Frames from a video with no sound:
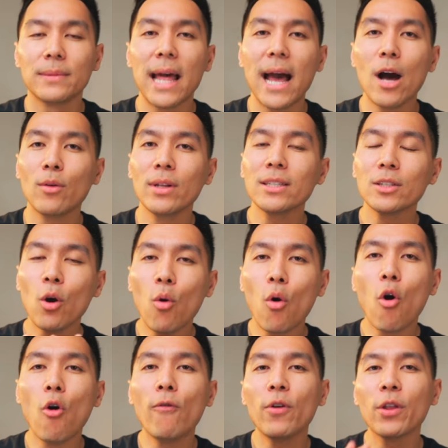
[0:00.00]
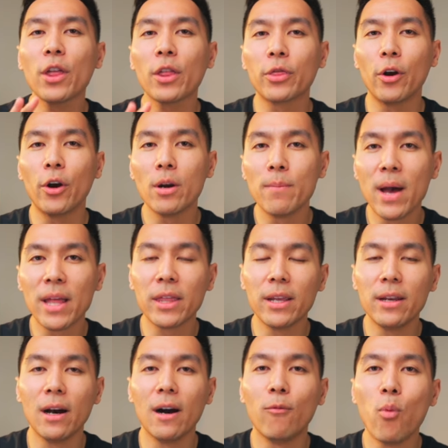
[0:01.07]
Now let's go over the third
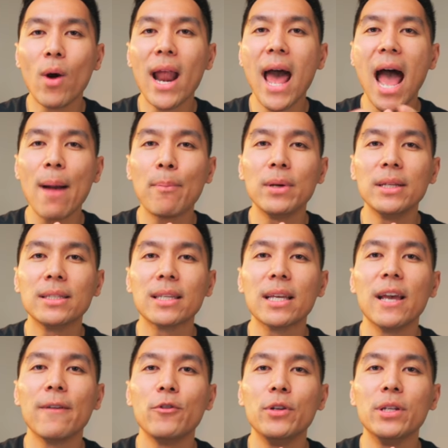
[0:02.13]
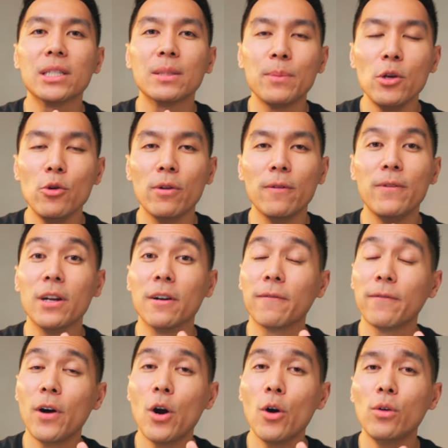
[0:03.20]
method of what happens if you dispute via
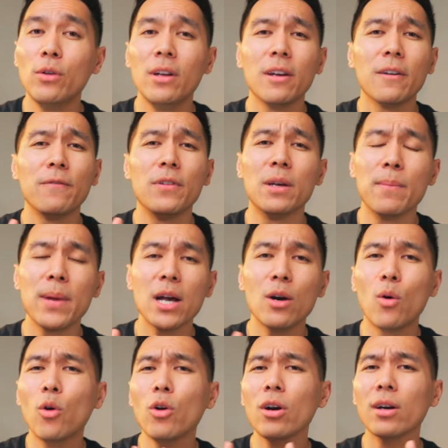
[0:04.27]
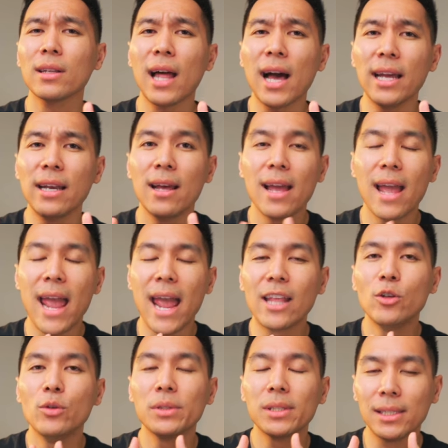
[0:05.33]
phone, via mail, or online
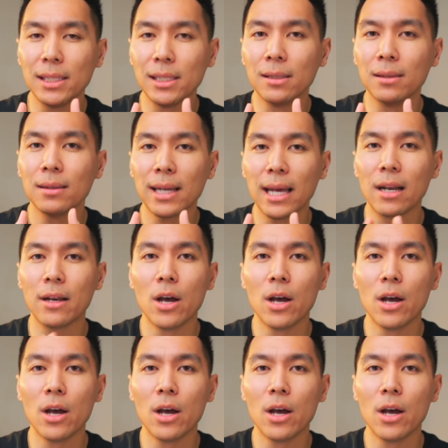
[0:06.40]
and you still get a